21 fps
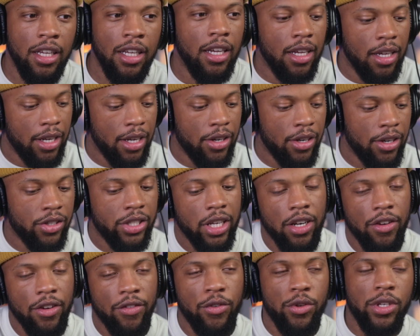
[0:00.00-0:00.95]
Here's the
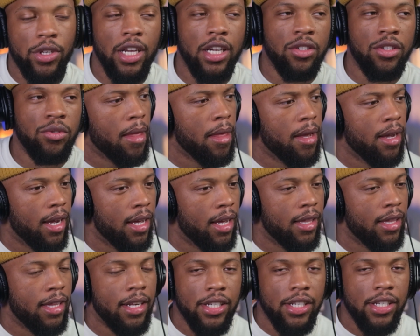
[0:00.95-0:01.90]
interview schedule. And then
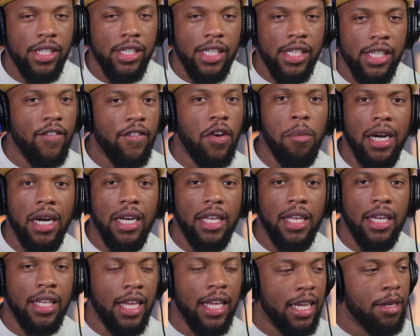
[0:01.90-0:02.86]
just have everybody in
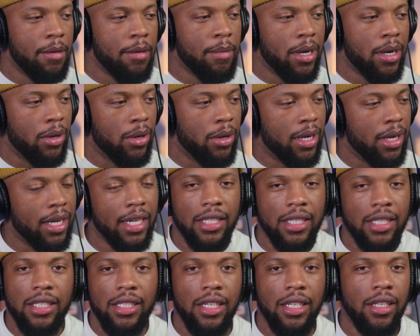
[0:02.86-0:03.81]
that email and hit
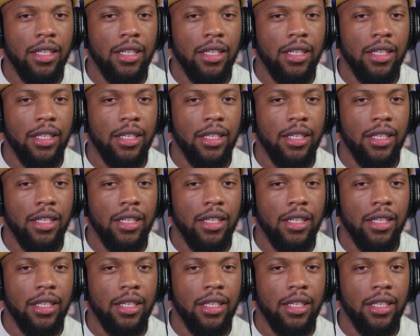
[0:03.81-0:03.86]
send.